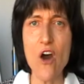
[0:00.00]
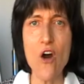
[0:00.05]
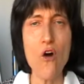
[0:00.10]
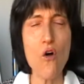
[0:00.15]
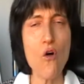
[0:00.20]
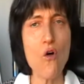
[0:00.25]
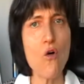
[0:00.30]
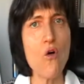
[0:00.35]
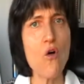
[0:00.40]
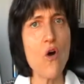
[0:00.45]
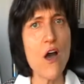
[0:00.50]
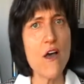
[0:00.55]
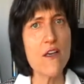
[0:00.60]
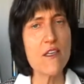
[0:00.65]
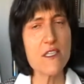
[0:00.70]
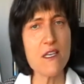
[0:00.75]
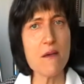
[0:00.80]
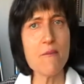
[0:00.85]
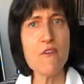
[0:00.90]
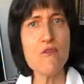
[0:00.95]
Or
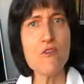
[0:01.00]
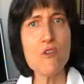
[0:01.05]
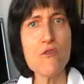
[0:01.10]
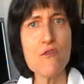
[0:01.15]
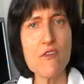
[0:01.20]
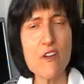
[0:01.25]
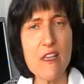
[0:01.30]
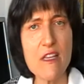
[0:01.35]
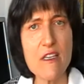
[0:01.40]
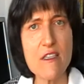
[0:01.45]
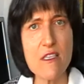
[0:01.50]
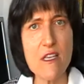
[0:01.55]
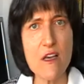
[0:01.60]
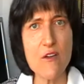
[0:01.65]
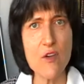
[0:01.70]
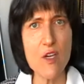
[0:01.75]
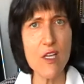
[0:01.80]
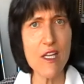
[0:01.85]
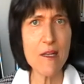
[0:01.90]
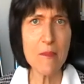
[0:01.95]
some of you feel as though
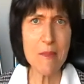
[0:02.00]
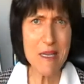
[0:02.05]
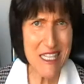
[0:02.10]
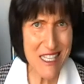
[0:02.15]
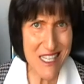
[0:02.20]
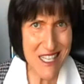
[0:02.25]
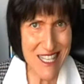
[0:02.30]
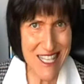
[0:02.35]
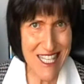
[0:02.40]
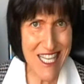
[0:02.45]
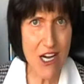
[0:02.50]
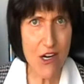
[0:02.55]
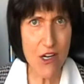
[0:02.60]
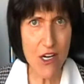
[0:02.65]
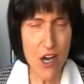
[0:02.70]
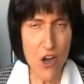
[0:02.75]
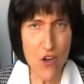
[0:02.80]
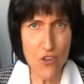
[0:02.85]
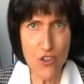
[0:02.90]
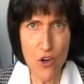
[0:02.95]
you're a little bit stuck
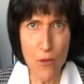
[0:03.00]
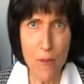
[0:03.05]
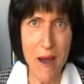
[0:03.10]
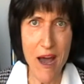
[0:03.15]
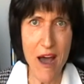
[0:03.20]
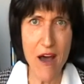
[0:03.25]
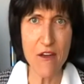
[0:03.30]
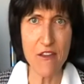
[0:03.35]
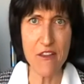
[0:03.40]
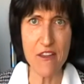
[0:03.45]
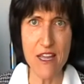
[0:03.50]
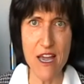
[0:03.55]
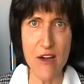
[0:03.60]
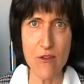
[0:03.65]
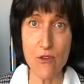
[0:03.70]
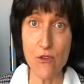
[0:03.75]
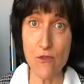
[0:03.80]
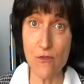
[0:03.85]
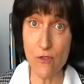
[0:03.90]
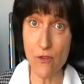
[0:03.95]
on your path now.
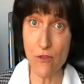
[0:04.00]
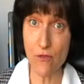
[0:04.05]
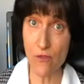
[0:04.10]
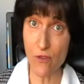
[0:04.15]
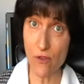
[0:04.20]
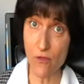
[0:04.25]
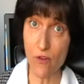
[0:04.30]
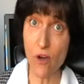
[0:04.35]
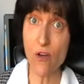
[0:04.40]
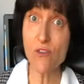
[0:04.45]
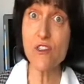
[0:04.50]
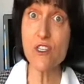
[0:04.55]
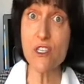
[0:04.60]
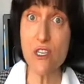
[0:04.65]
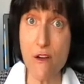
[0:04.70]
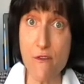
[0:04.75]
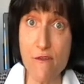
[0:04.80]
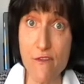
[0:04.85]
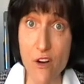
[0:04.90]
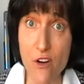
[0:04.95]
You've gone
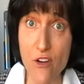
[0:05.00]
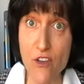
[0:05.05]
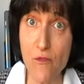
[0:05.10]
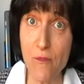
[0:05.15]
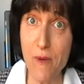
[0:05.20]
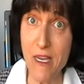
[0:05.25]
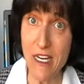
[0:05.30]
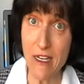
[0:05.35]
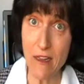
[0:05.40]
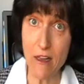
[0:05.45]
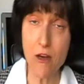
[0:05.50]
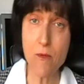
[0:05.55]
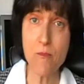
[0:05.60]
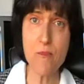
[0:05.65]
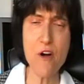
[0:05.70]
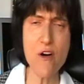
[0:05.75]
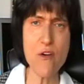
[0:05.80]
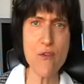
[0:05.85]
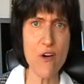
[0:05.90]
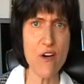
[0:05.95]
so far, you've made a lot of
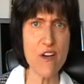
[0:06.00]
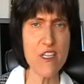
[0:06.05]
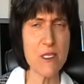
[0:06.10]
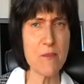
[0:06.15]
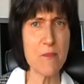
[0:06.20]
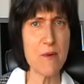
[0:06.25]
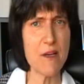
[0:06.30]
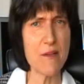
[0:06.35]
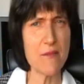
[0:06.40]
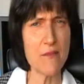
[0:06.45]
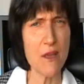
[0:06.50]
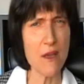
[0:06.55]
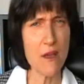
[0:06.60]
progress, but